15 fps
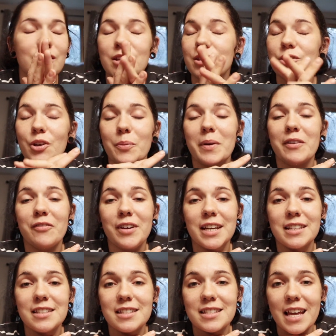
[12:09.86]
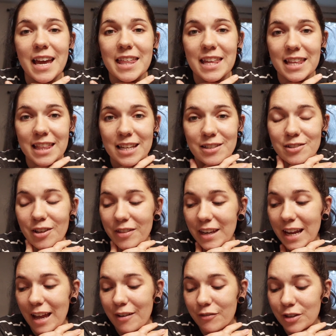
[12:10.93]
So my friends, I think that is all that
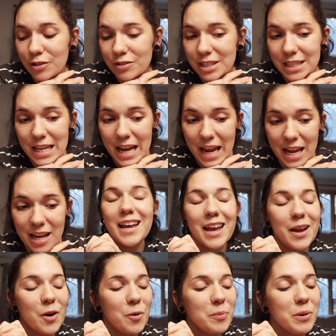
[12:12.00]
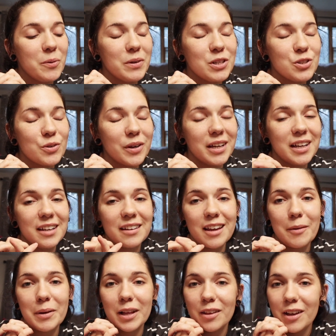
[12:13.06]
I have for you today. I hope you enjoyed
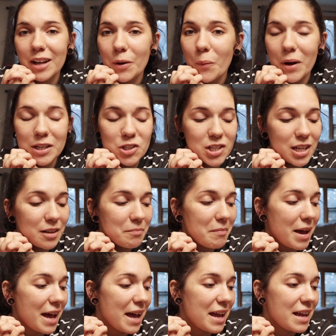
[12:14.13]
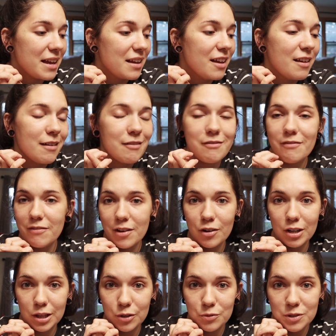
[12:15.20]
coming along and watching my
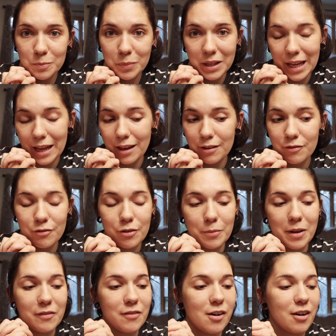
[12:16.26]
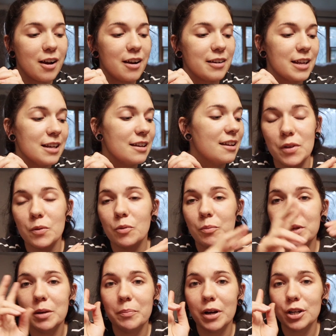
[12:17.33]
very loose plan for my fall garden. There will
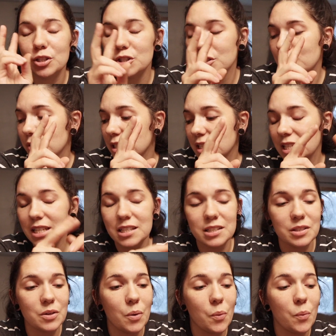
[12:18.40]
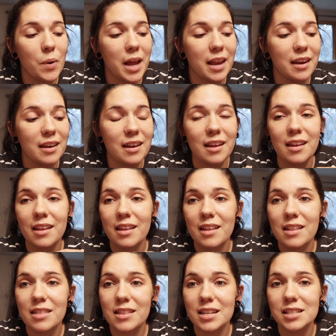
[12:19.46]
be a part 2 to this when
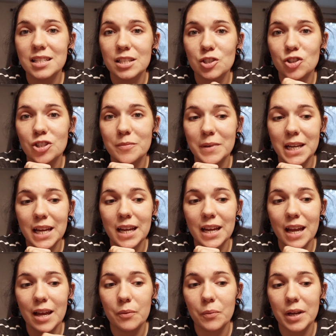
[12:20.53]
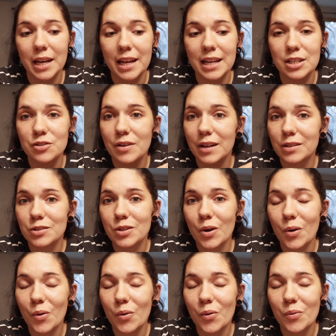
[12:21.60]
these things germinate and when I direct
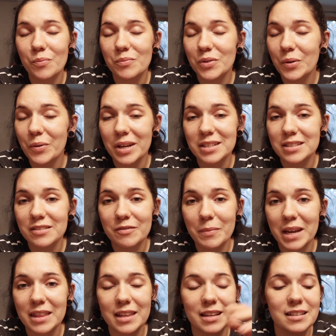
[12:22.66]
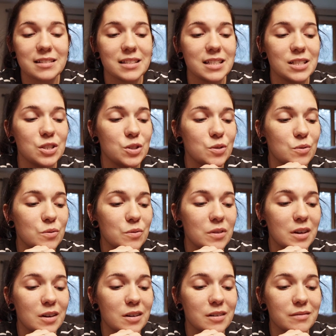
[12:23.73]
sow the rest of my things into
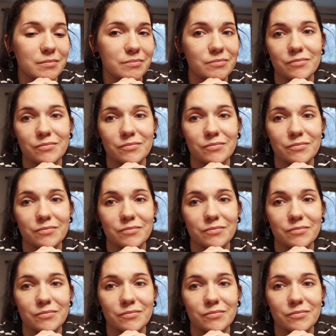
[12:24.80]
their